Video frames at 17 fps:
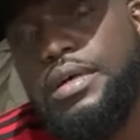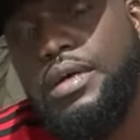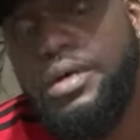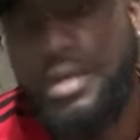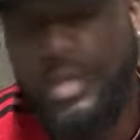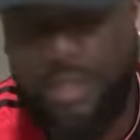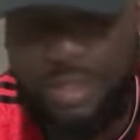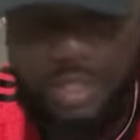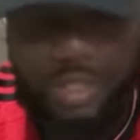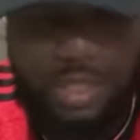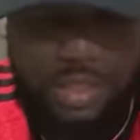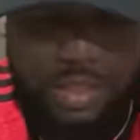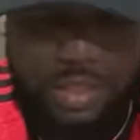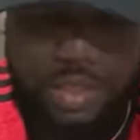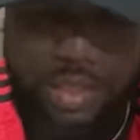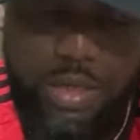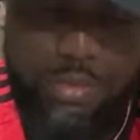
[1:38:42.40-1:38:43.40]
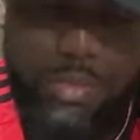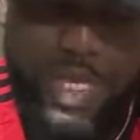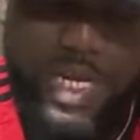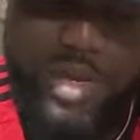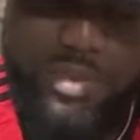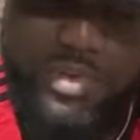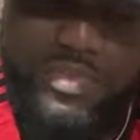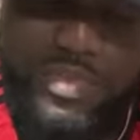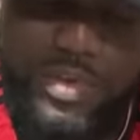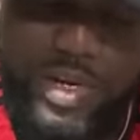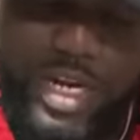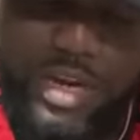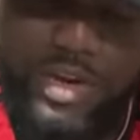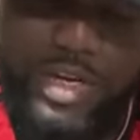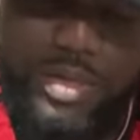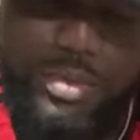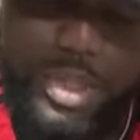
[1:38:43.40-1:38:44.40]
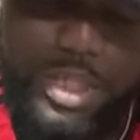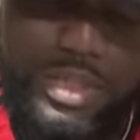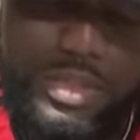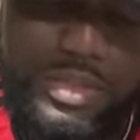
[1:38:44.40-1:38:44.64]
Okay, your number is on my phone already, man.